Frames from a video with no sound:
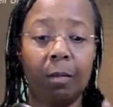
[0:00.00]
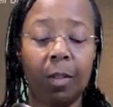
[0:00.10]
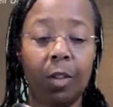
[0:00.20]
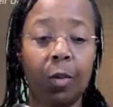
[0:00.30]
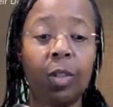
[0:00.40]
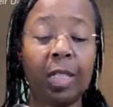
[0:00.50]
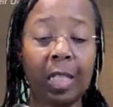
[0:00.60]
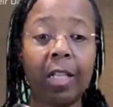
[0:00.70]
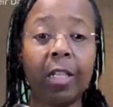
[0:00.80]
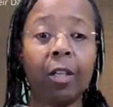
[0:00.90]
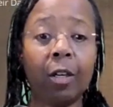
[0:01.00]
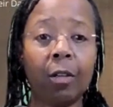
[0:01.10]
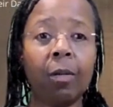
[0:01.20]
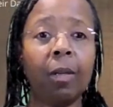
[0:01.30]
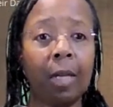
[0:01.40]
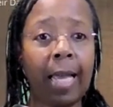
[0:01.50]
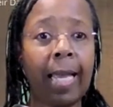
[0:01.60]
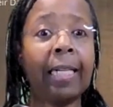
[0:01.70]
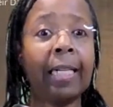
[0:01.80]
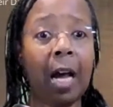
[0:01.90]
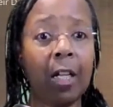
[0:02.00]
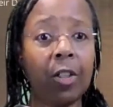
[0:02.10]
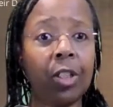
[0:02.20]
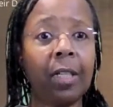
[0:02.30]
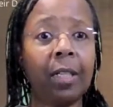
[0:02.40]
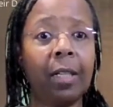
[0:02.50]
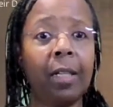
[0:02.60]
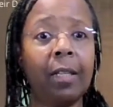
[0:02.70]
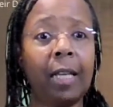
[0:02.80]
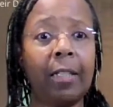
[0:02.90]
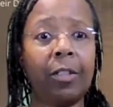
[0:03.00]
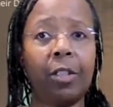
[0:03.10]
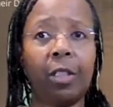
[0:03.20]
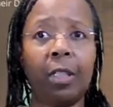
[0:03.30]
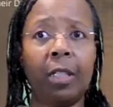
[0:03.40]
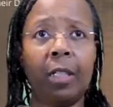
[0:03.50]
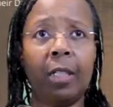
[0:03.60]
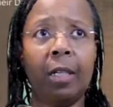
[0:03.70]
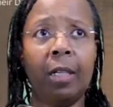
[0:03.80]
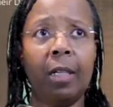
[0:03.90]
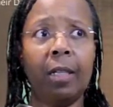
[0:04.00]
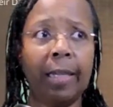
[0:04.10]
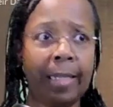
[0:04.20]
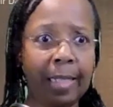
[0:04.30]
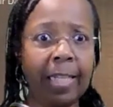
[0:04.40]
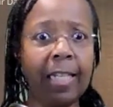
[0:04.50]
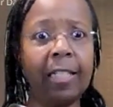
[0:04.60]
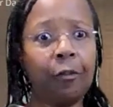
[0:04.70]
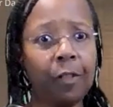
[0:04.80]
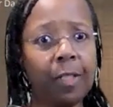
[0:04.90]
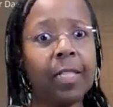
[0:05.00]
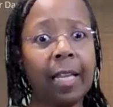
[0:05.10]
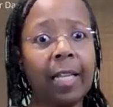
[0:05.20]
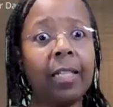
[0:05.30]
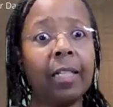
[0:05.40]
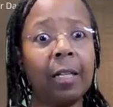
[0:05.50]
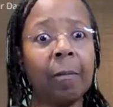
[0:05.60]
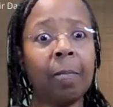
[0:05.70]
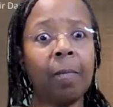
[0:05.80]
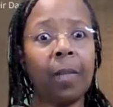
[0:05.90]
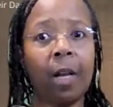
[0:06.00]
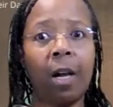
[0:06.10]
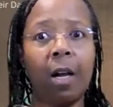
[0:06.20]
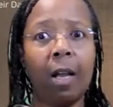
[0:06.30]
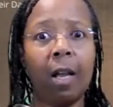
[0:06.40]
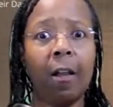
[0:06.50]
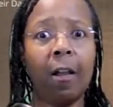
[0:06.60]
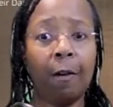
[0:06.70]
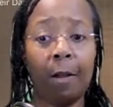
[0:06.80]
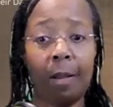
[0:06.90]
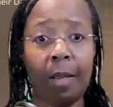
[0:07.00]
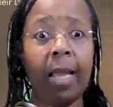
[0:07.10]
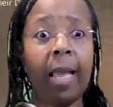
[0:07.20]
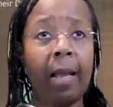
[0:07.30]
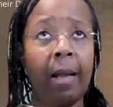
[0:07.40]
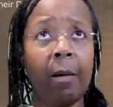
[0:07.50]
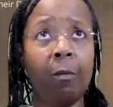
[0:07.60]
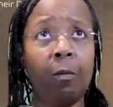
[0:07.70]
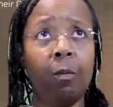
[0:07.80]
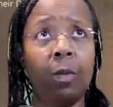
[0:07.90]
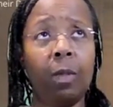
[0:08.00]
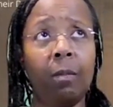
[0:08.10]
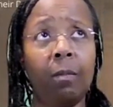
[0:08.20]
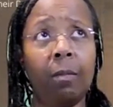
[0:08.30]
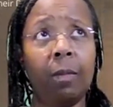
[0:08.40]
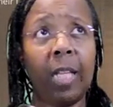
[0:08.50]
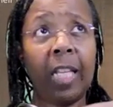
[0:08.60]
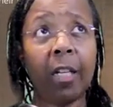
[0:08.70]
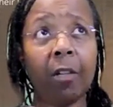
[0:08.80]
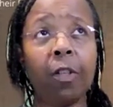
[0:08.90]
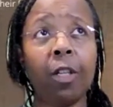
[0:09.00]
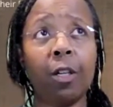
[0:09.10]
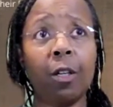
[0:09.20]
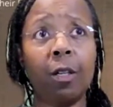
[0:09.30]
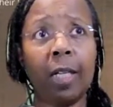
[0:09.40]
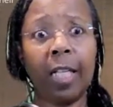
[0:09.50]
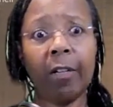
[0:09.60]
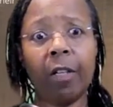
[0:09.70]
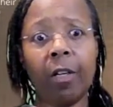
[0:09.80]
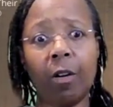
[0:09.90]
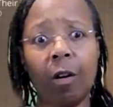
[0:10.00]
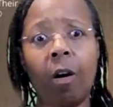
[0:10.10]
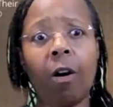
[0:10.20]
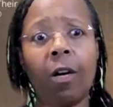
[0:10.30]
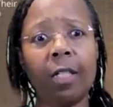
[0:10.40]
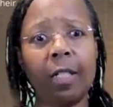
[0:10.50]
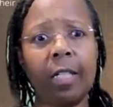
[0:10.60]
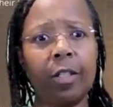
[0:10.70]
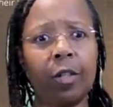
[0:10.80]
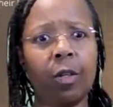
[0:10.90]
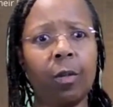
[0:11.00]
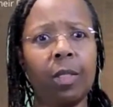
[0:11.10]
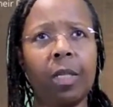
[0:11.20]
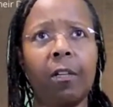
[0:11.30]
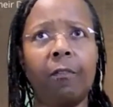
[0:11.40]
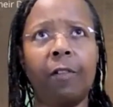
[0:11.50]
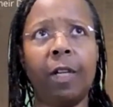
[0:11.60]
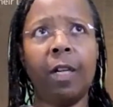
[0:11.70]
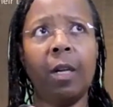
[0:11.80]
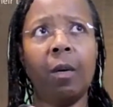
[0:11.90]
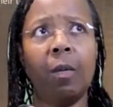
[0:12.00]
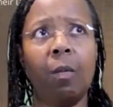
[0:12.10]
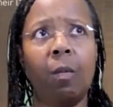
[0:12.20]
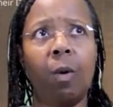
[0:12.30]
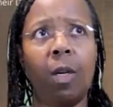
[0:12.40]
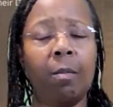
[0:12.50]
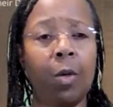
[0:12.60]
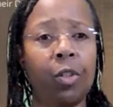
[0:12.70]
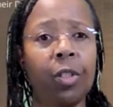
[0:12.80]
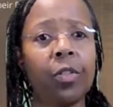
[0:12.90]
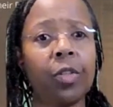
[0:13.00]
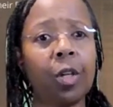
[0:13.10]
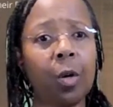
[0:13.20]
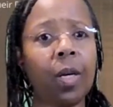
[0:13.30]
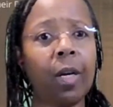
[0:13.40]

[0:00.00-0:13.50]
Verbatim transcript: you seeing her, acknowledging that she is in a different state. Uh, uh, hearing her, hearing her heart in terms of what emotions are going